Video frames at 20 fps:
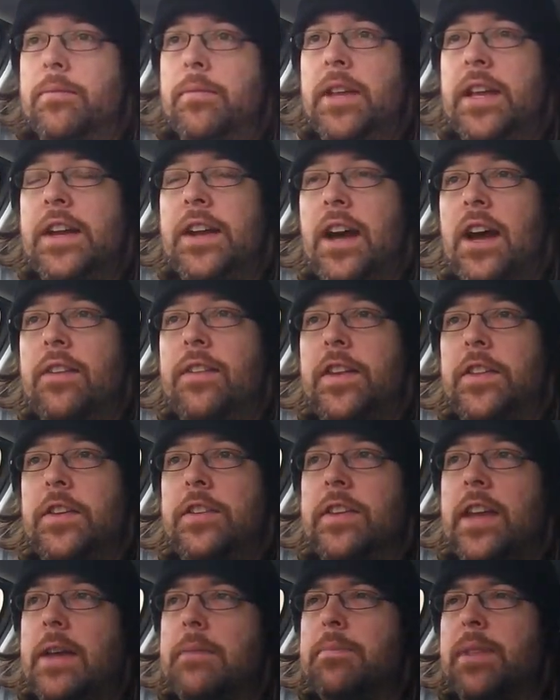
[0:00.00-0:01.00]
Lee and I have had
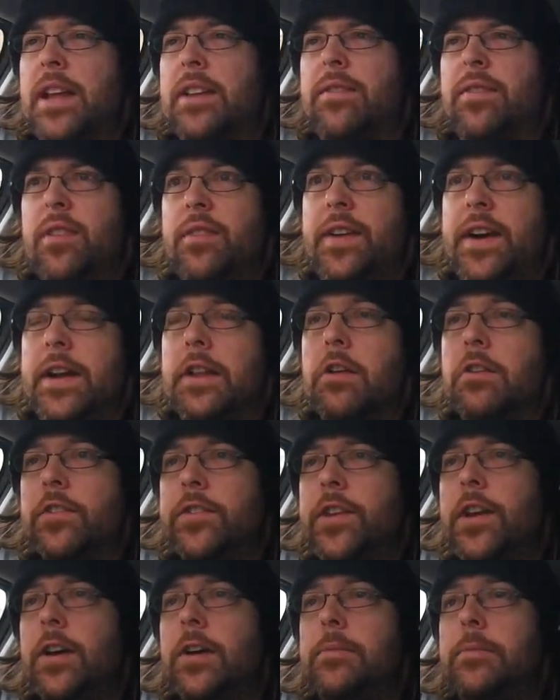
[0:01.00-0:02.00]
this game planned for a very long
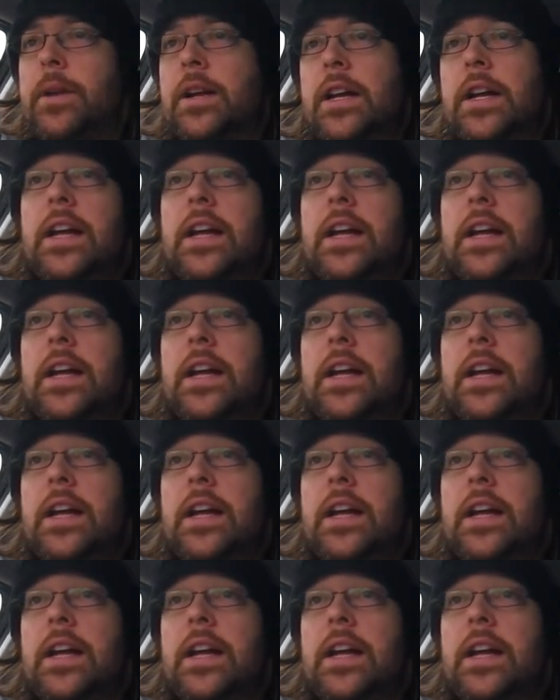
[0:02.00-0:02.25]
time.